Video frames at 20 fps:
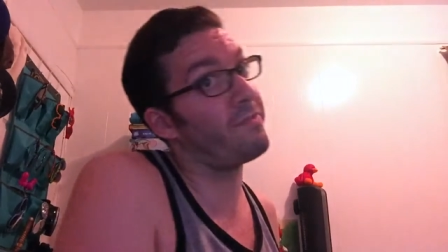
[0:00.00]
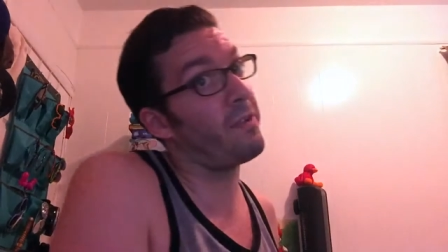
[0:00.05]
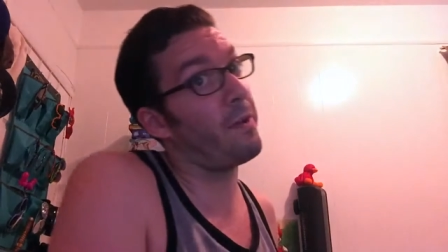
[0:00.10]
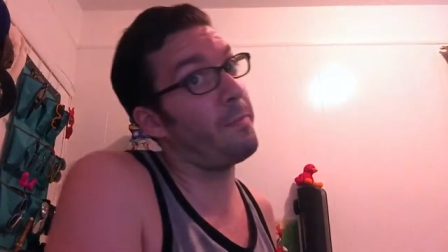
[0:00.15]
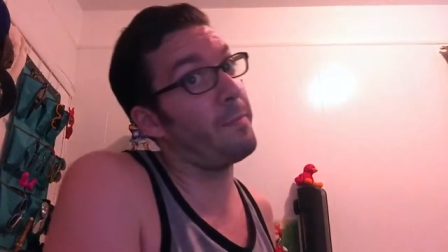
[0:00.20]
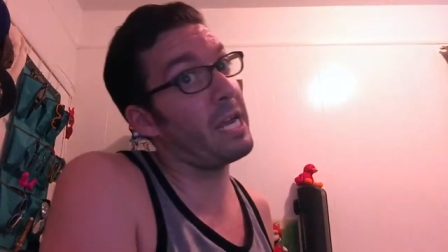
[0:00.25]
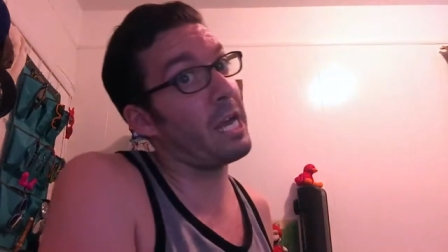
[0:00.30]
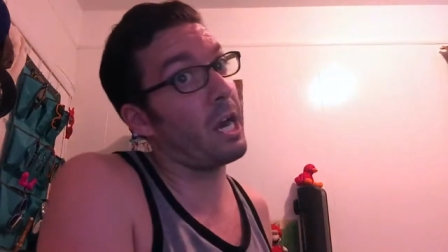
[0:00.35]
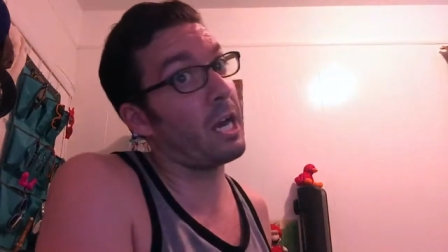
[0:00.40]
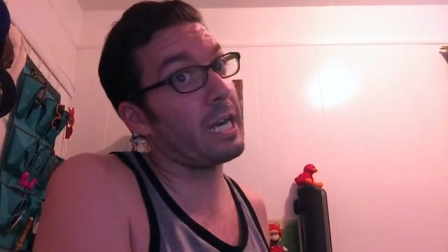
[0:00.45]

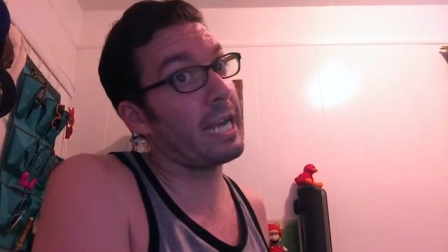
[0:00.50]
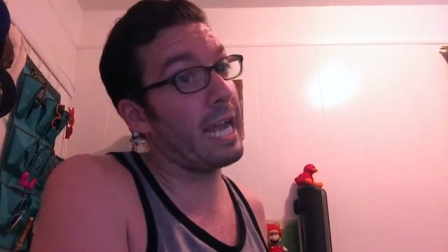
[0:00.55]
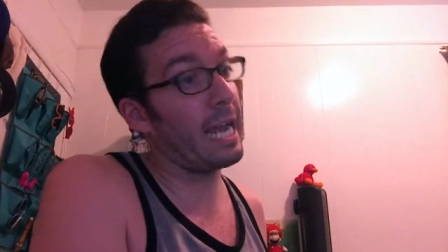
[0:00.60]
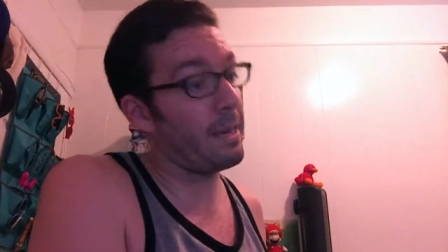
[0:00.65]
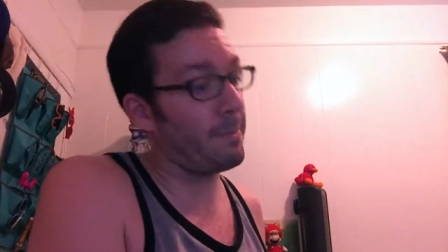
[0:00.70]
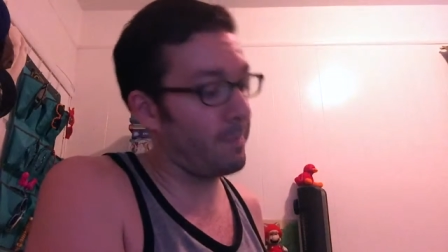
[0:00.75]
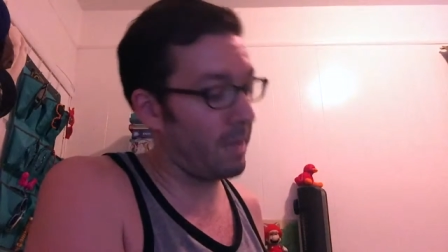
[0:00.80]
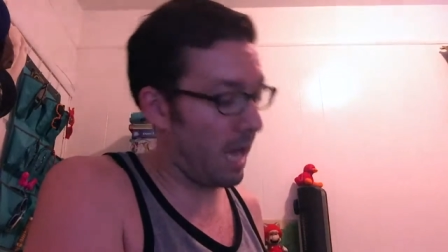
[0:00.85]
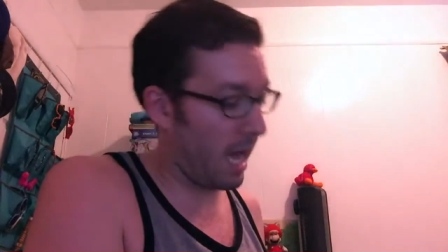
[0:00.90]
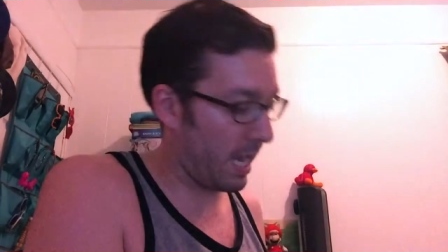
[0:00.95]
from me,
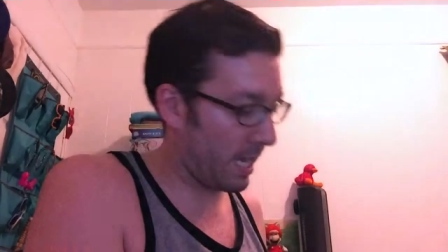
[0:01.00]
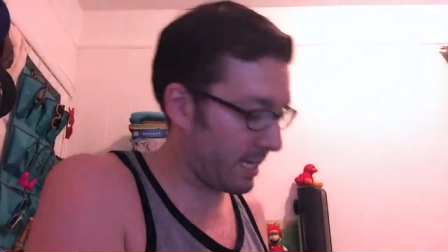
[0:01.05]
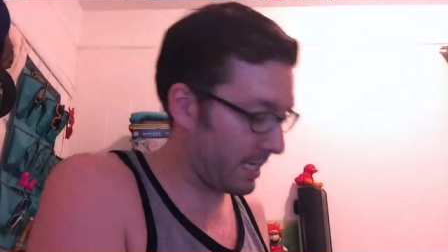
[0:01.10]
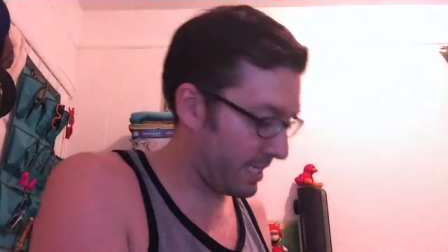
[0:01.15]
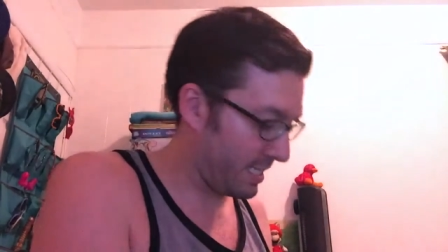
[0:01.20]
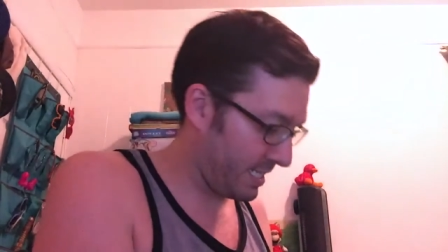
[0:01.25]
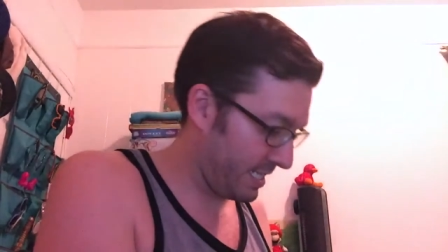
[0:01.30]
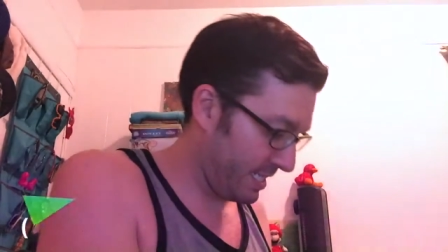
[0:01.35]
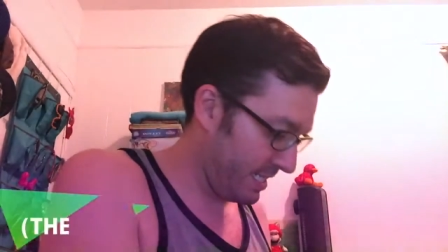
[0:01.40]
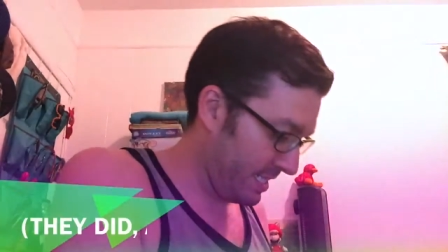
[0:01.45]
Arcade
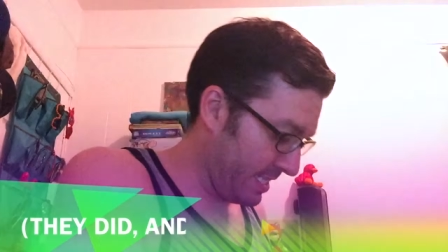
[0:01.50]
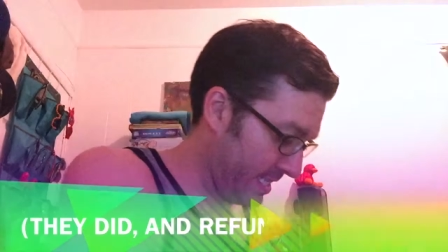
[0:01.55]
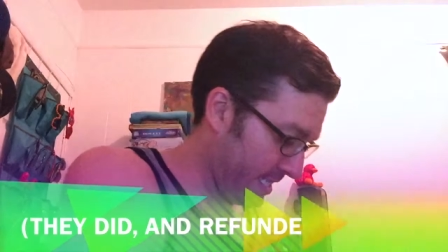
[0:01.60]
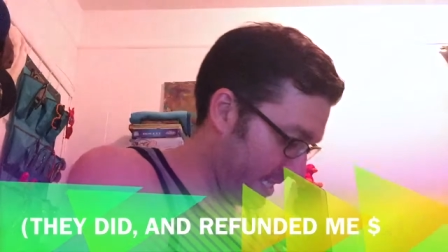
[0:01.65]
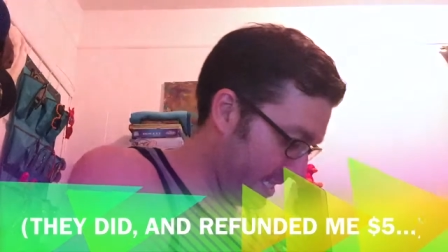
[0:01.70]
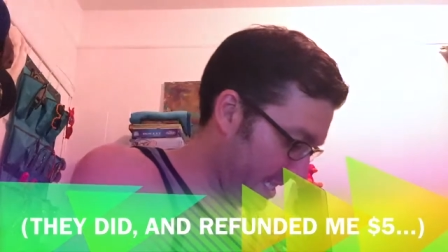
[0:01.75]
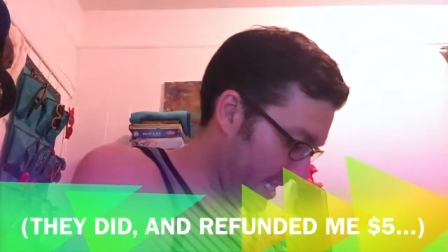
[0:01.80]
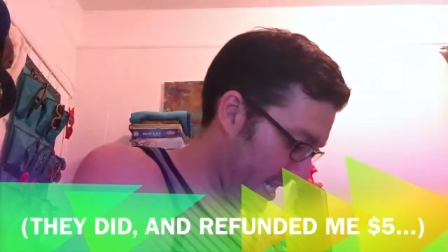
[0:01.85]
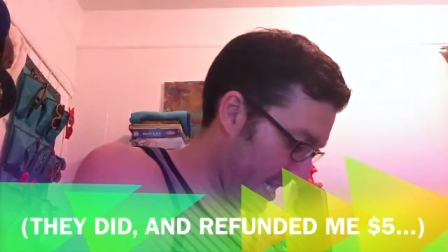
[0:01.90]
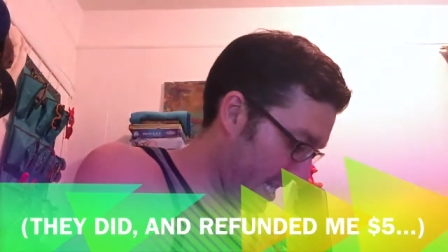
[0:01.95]
Block.
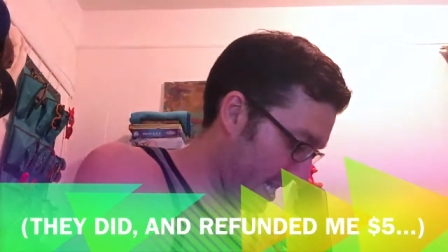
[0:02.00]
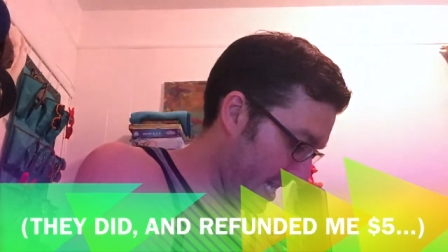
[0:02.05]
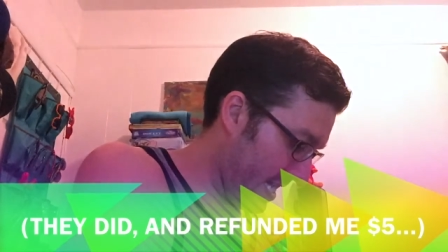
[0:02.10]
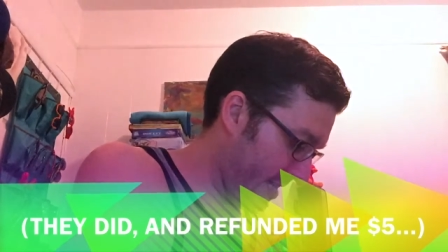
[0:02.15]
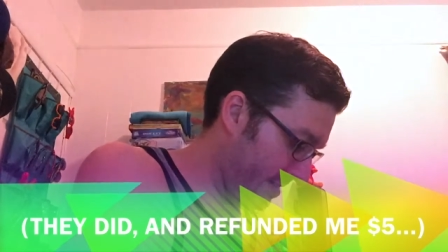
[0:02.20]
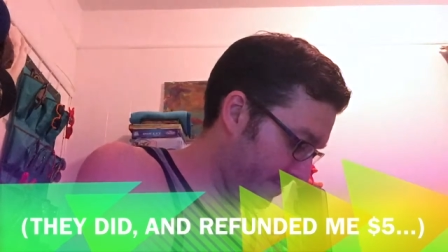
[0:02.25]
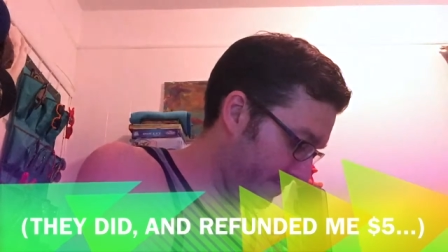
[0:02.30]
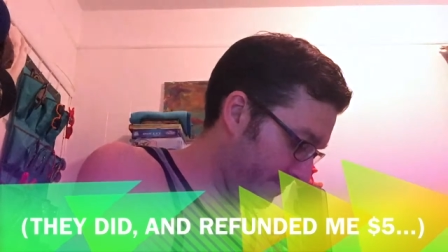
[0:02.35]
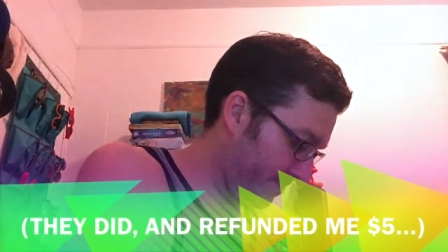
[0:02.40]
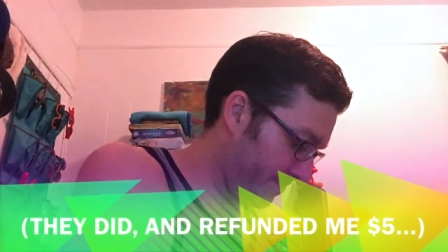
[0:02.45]

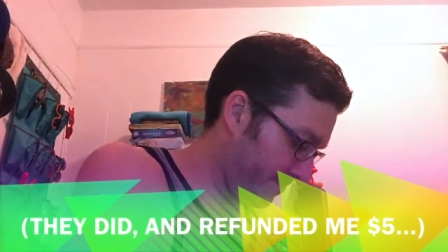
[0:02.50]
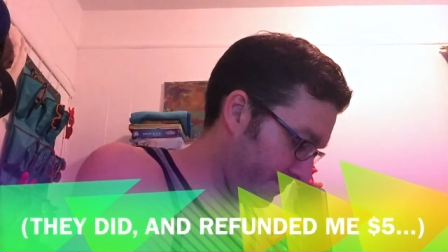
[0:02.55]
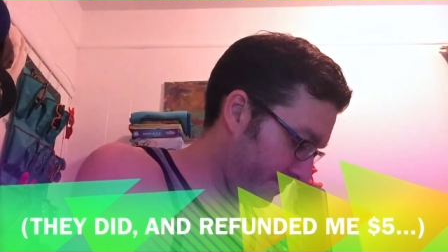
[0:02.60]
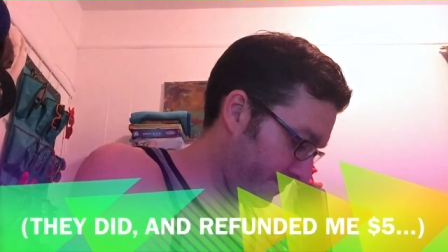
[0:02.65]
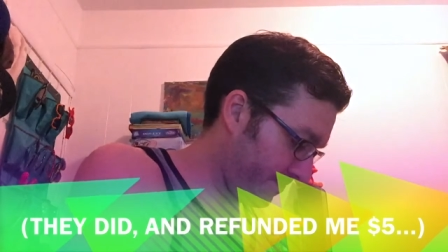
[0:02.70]
Um,